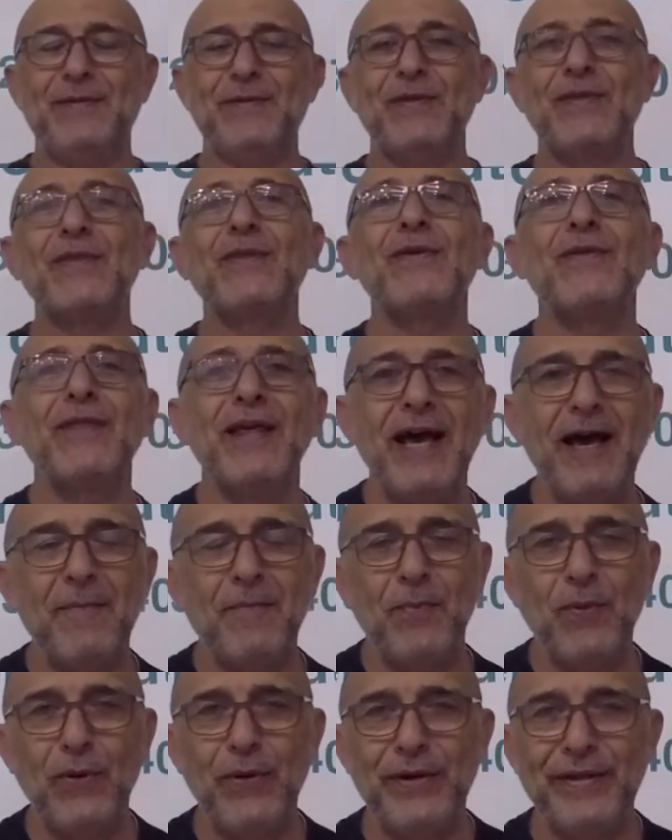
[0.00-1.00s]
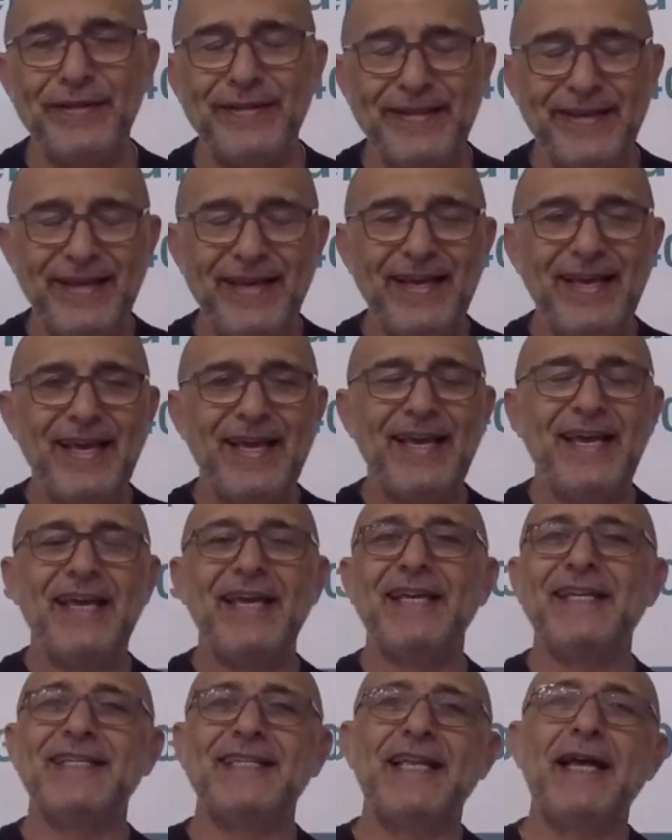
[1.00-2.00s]
to that point
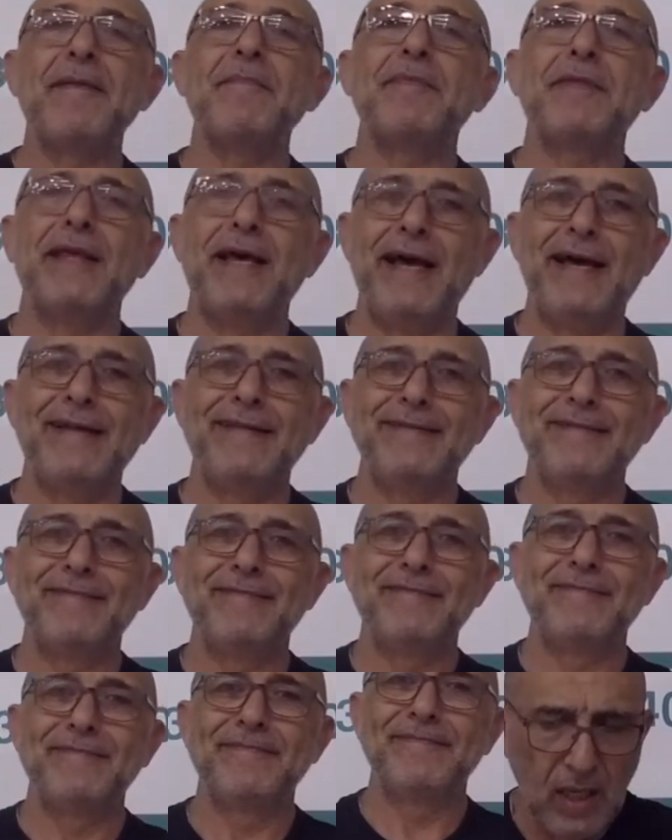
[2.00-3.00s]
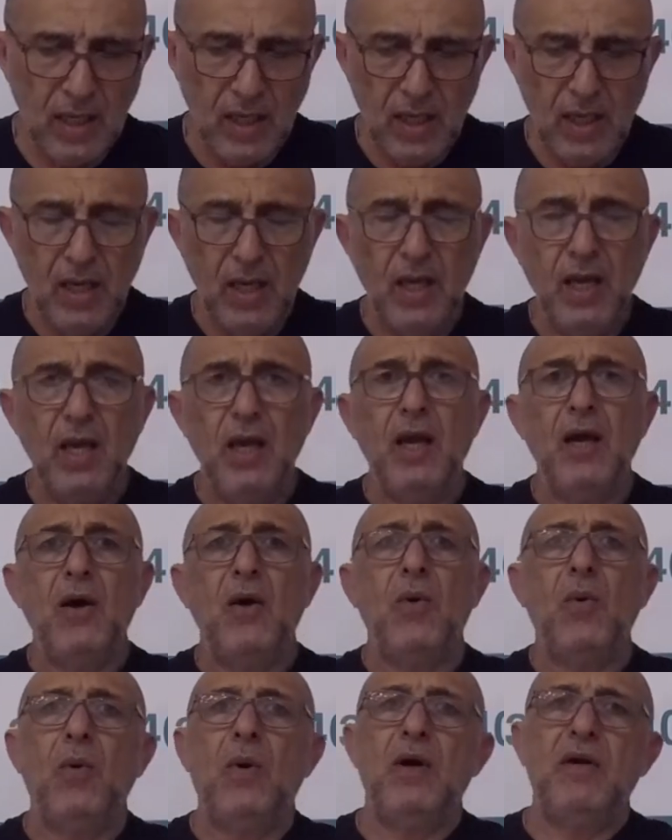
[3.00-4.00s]
except that.
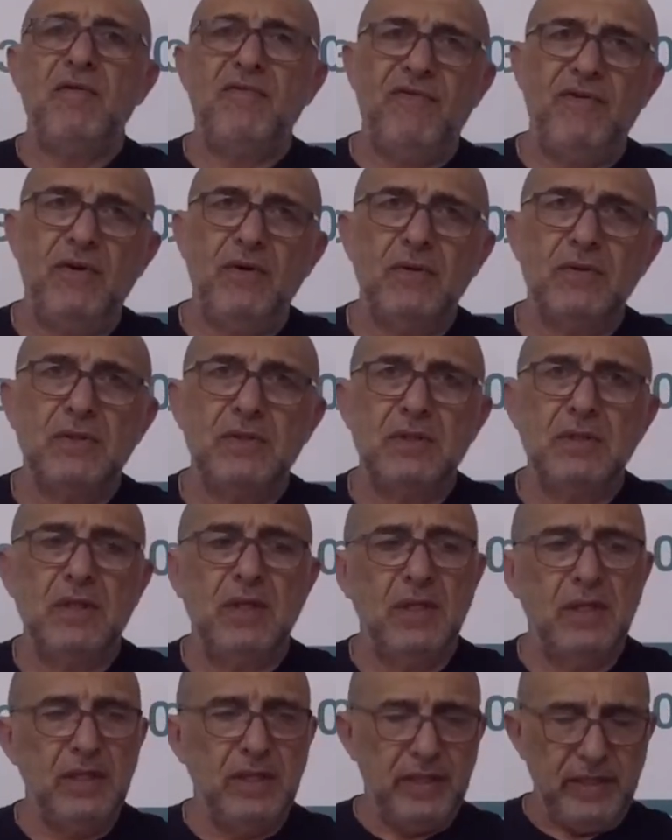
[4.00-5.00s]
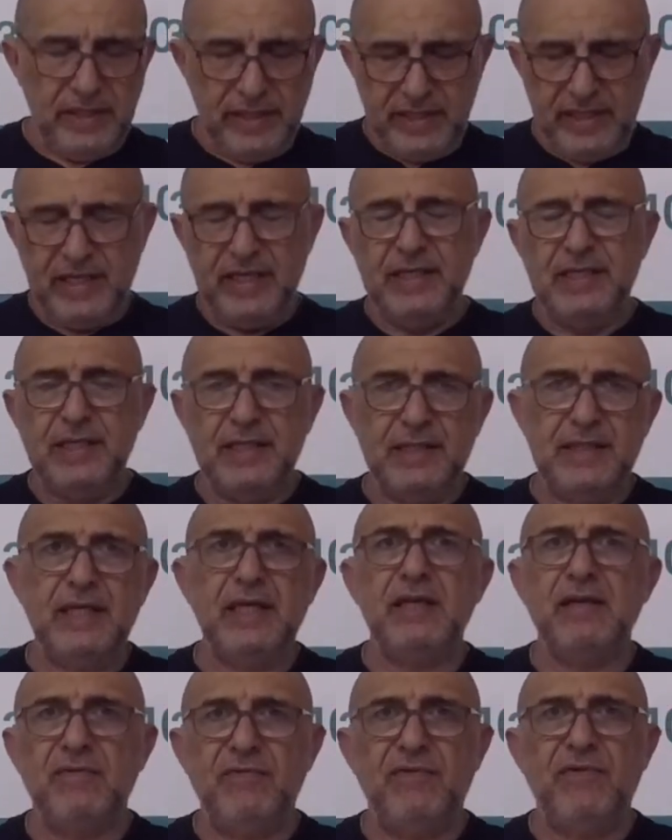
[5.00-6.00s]
Well, folks, this is
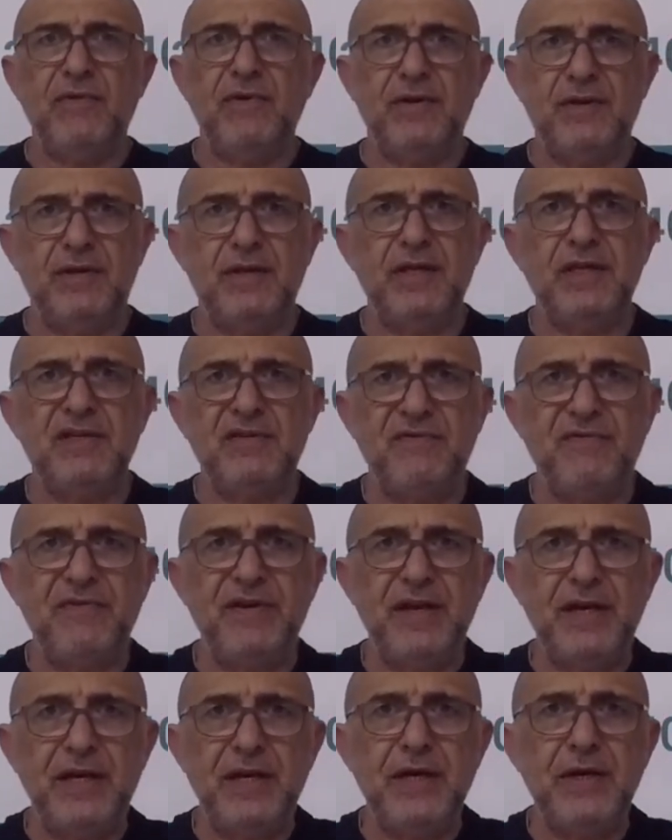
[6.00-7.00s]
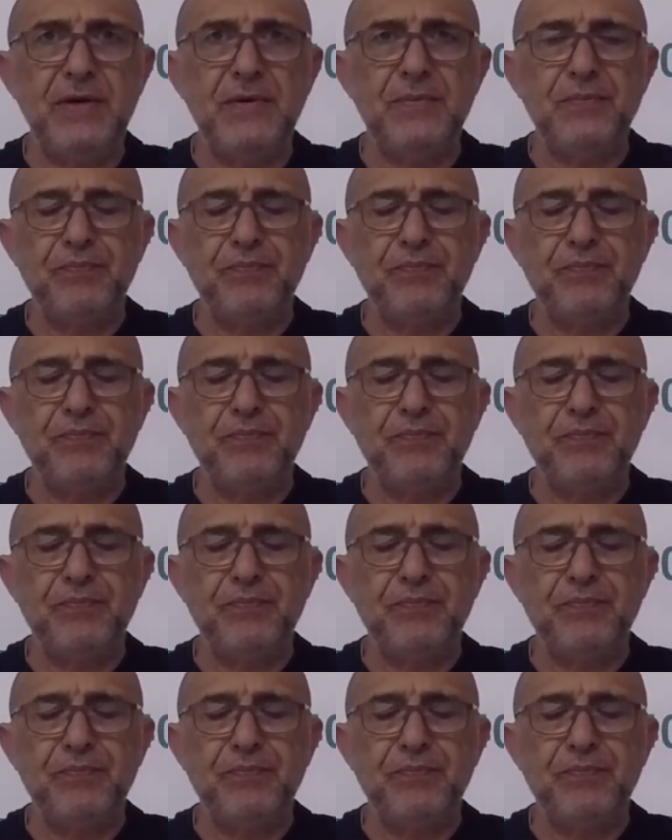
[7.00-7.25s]
it for this video.